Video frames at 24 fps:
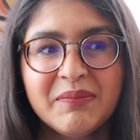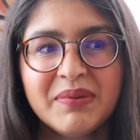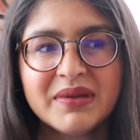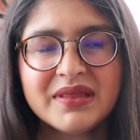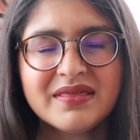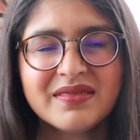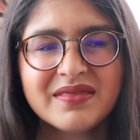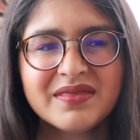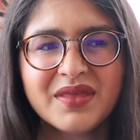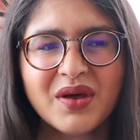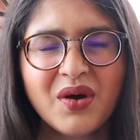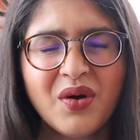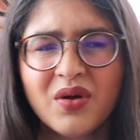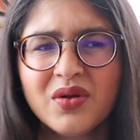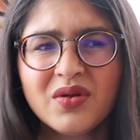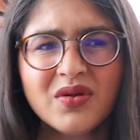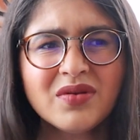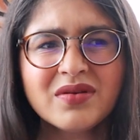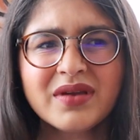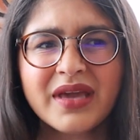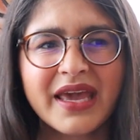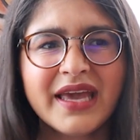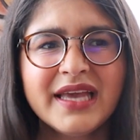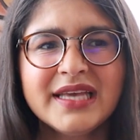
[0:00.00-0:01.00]
But the
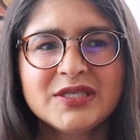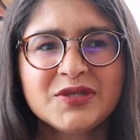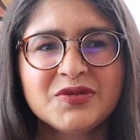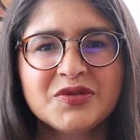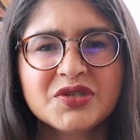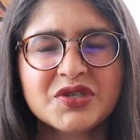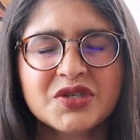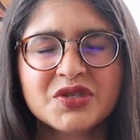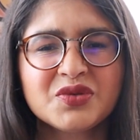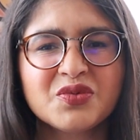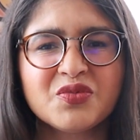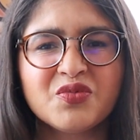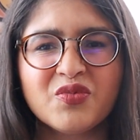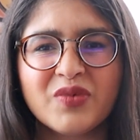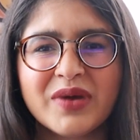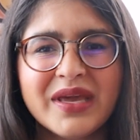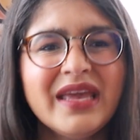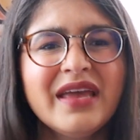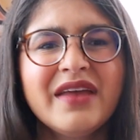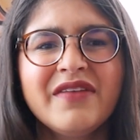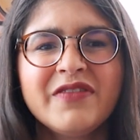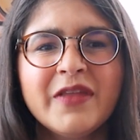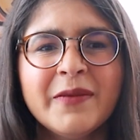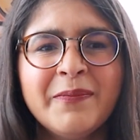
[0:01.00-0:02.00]
whole case was just weird.